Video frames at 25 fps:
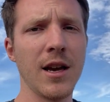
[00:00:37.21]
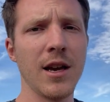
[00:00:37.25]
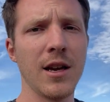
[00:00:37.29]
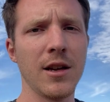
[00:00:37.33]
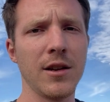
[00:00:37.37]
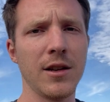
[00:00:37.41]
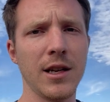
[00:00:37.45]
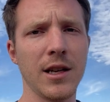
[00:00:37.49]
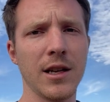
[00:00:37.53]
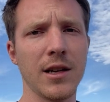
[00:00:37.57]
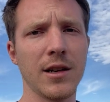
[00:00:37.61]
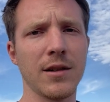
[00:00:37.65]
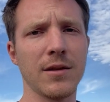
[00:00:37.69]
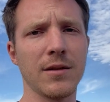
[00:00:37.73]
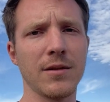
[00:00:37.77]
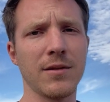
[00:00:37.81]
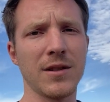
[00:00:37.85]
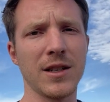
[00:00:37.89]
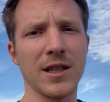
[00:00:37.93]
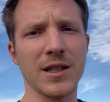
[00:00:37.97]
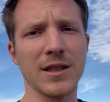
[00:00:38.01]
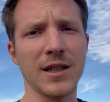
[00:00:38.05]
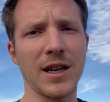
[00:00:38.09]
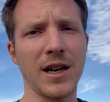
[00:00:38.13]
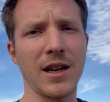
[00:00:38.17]
you need to
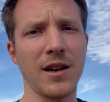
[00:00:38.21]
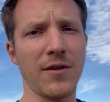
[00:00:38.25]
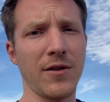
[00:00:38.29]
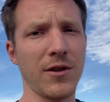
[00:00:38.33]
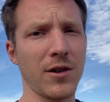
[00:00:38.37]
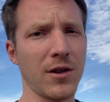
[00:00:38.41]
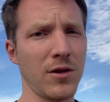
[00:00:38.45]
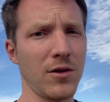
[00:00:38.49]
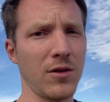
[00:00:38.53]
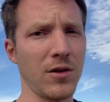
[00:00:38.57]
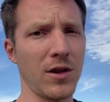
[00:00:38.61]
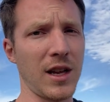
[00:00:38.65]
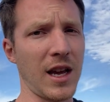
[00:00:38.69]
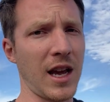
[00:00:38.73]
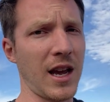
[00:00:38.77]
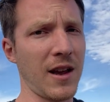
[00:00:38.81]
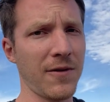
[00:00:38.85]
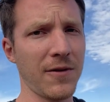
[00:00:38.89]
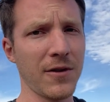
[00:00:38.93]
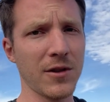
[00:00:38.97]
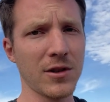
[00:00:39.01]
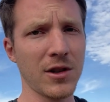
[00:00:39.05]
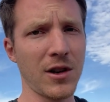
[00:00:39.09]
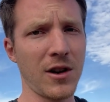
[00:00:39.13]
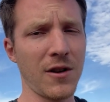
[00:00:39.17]
decide if you're gonna do an
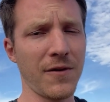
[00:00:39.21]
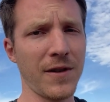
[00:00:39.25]
8-foot tall